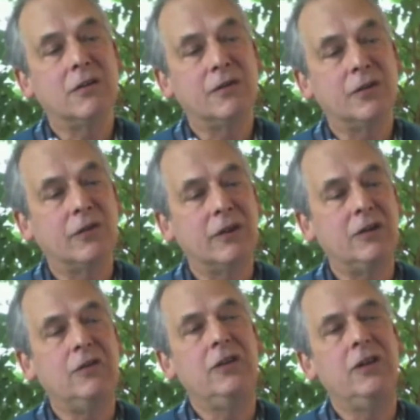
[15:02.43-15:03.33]
the first thing
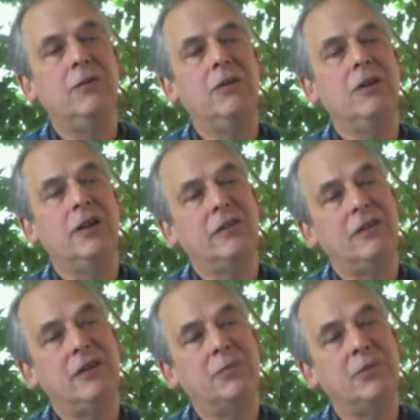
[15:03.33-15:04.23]
you see when you ask to
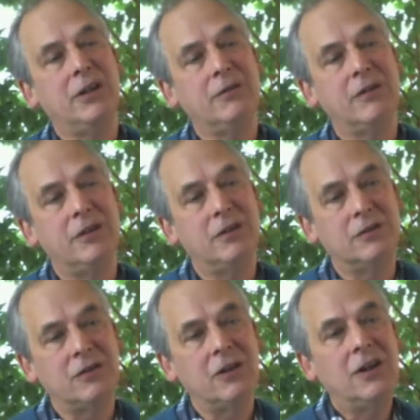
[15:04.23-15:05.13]
see the plan
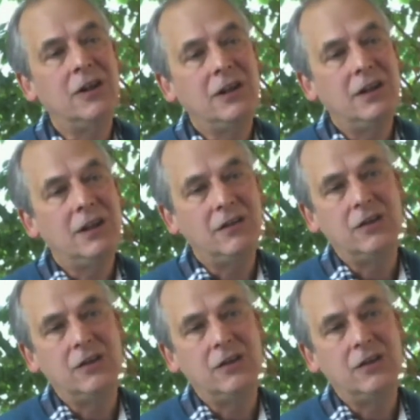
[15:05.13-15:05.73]
results is